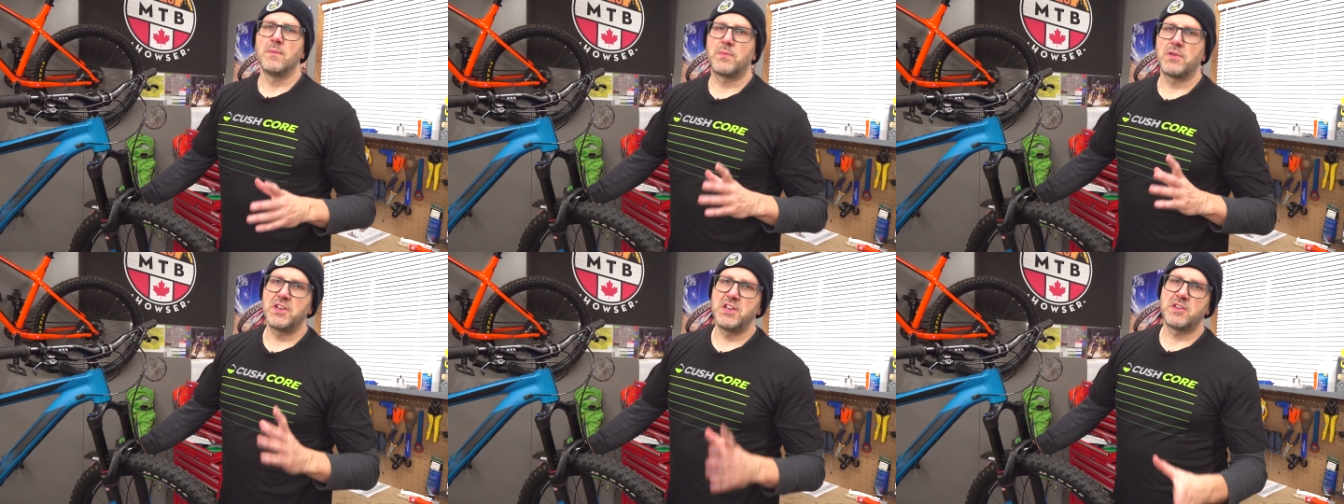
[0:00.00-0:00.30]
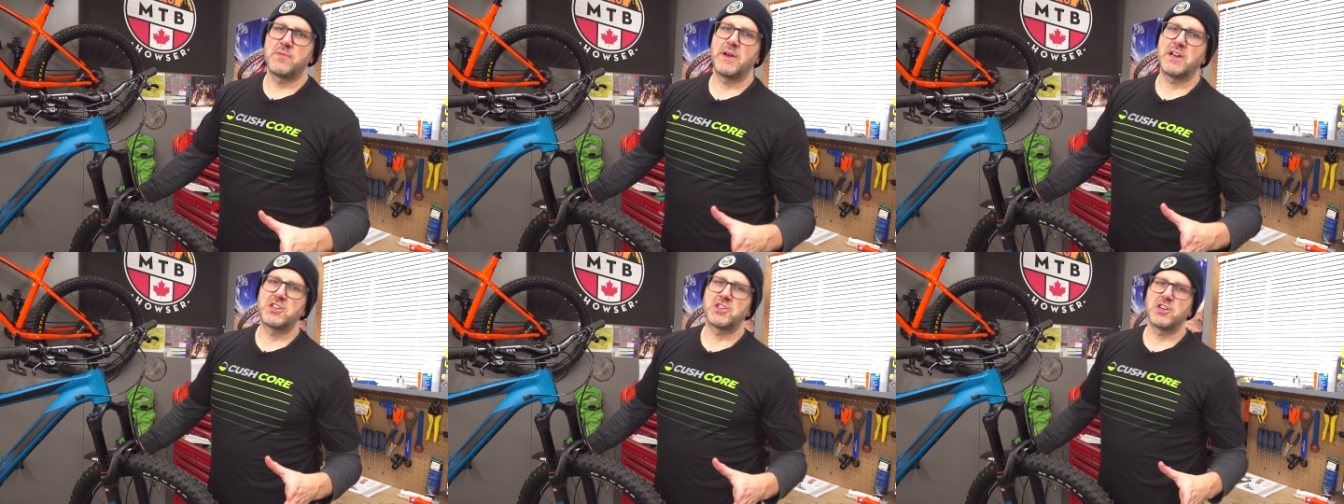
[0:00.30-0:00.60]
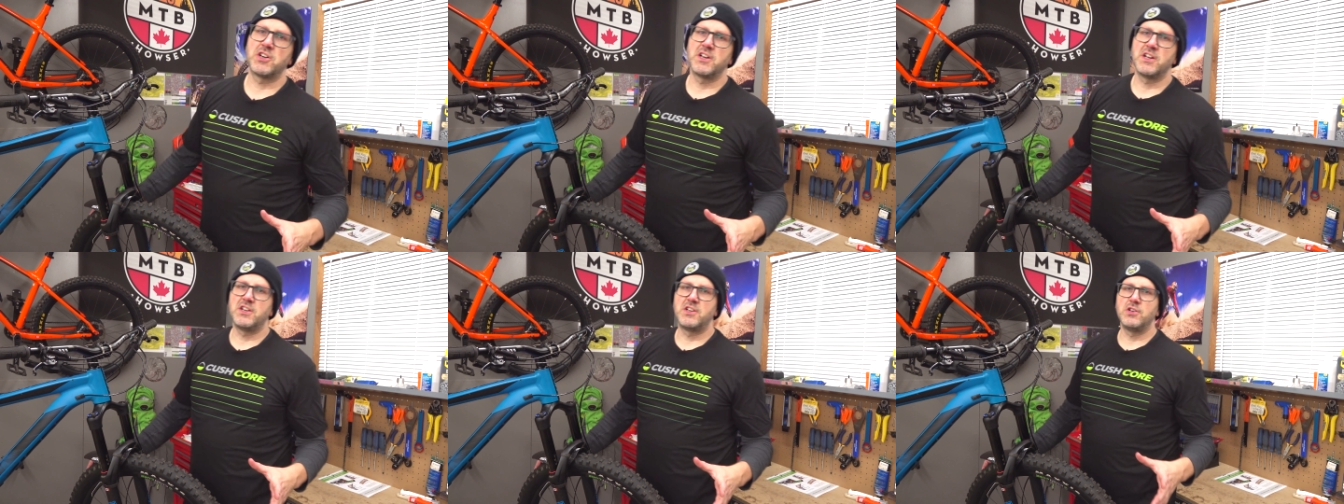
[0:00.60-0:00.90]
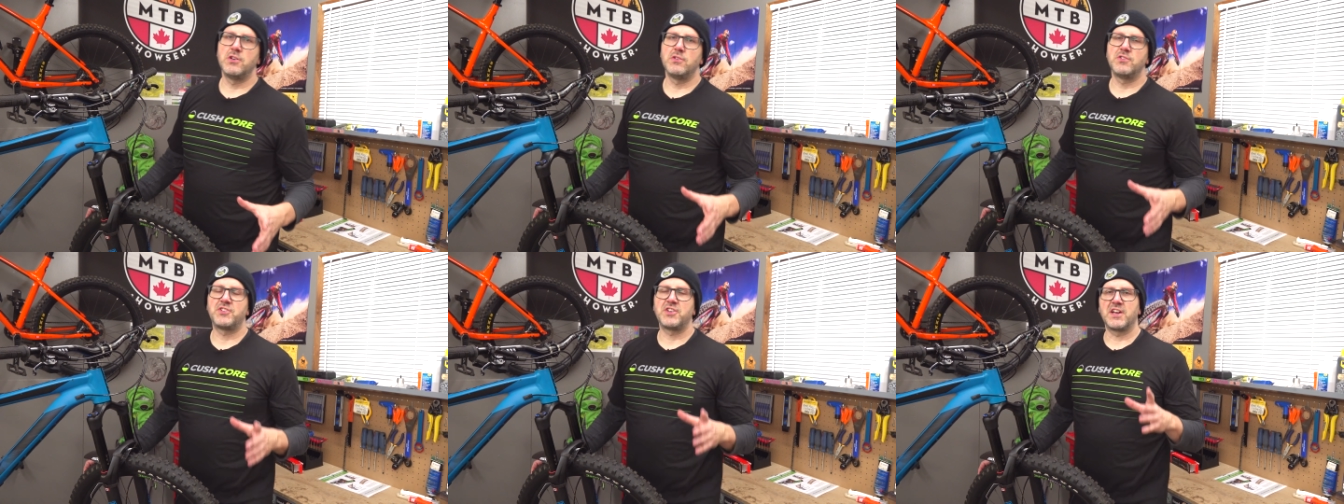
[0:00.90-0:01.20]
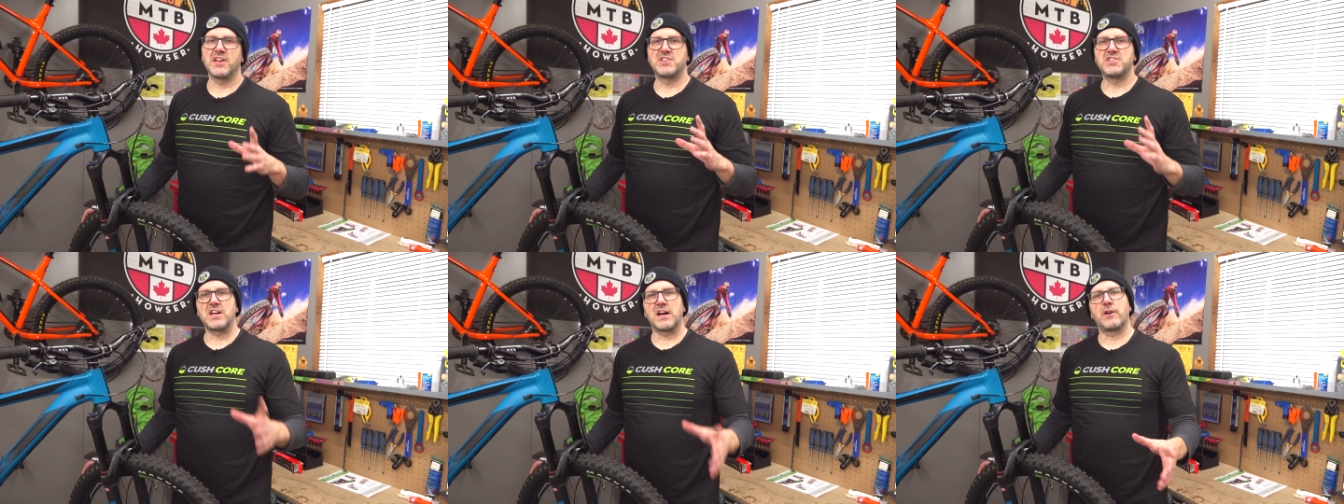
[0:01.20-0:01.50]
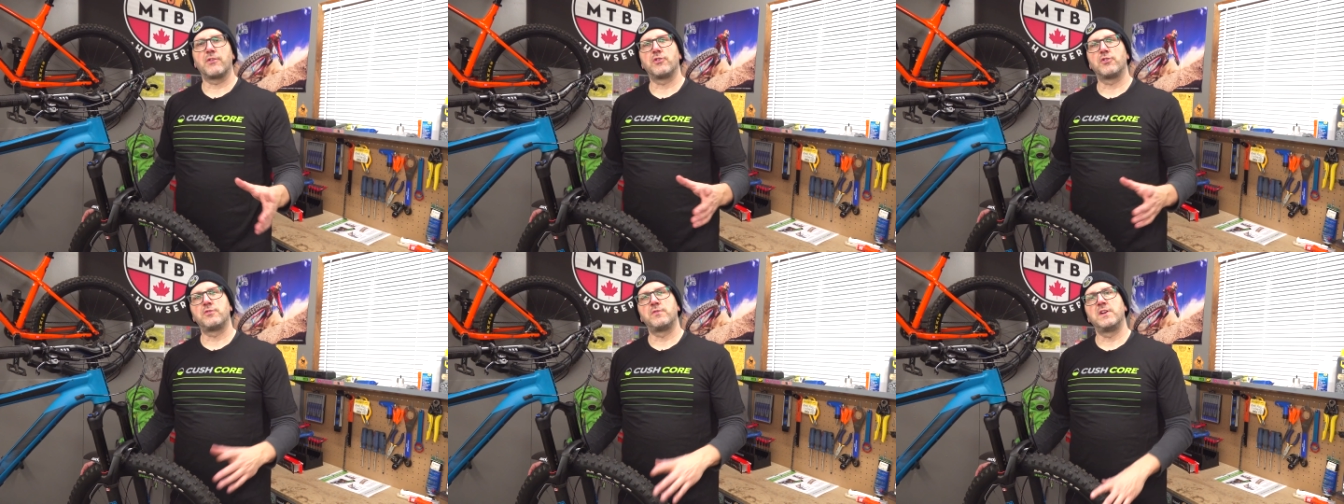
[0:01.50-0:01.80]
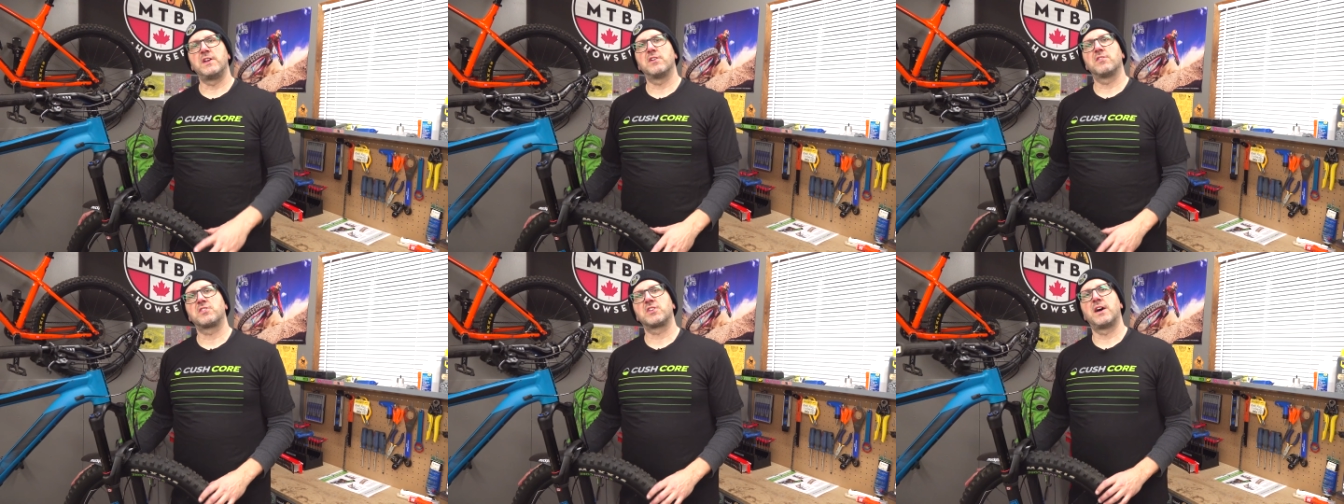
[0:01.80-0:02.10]
please make sure you do so you can check out those
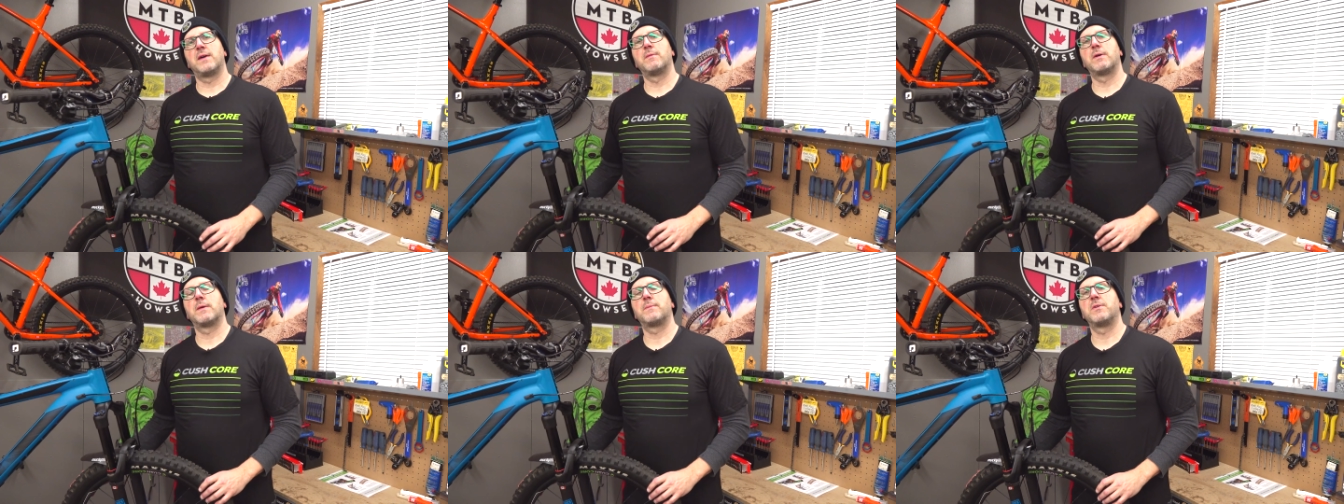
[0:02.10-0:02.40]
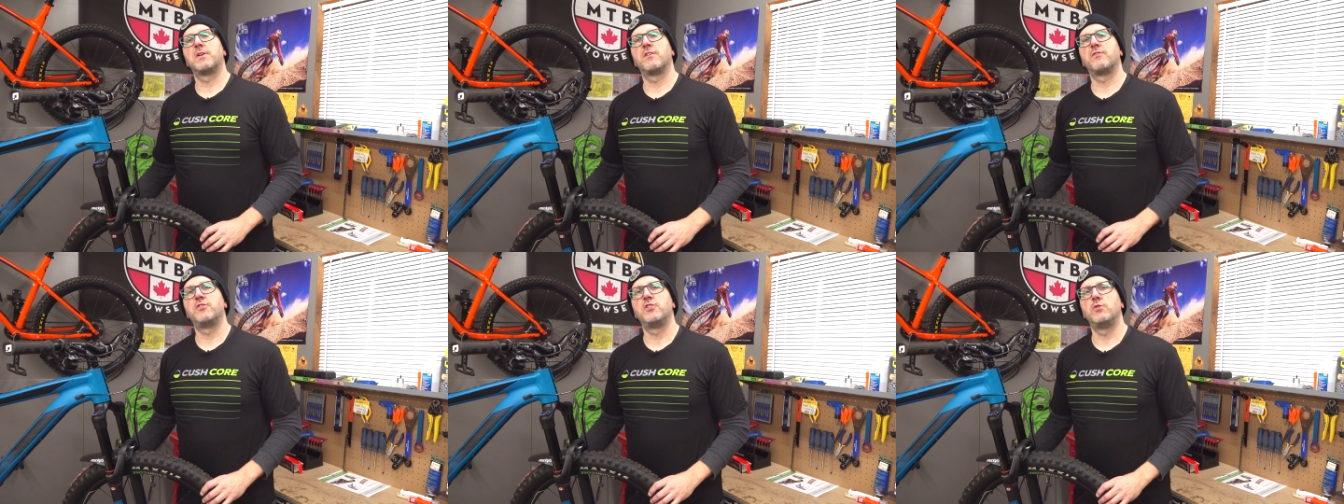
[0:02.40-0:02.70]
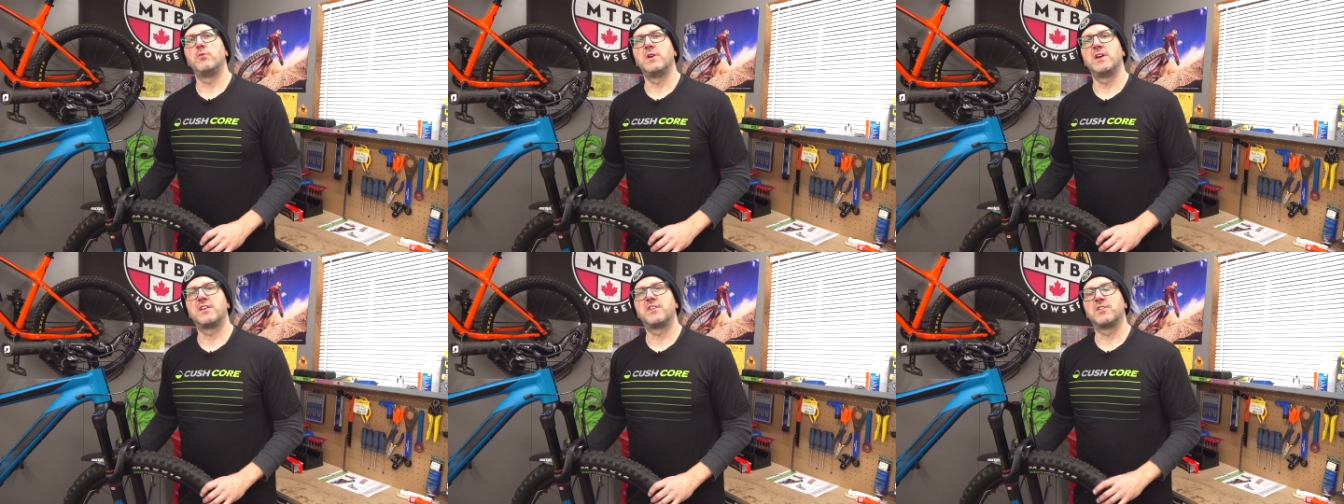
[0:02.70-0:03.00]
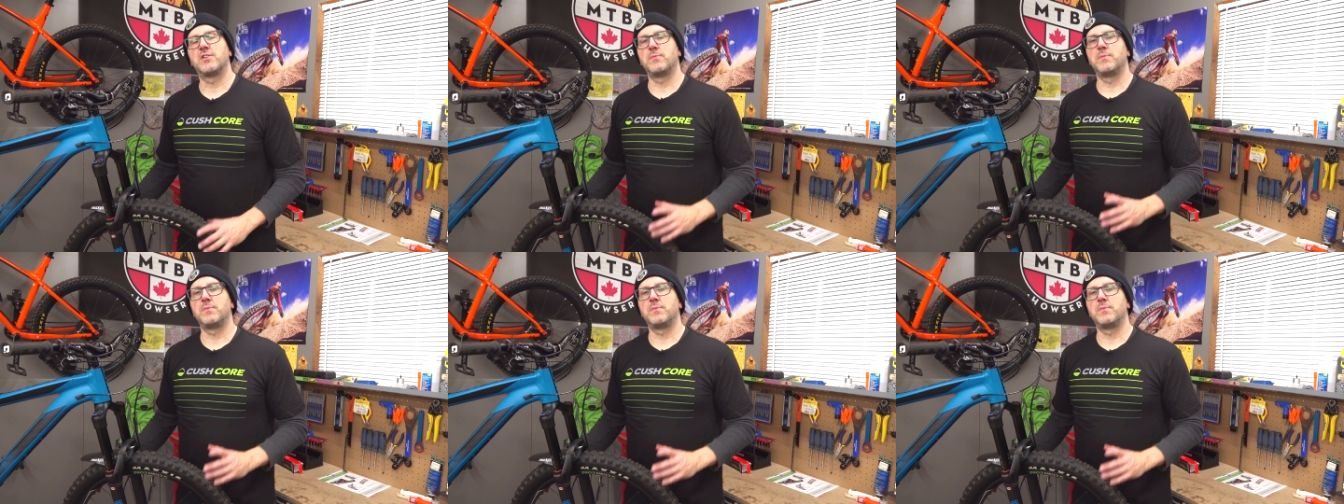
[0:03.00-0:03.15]
videos coming up in a few weeks.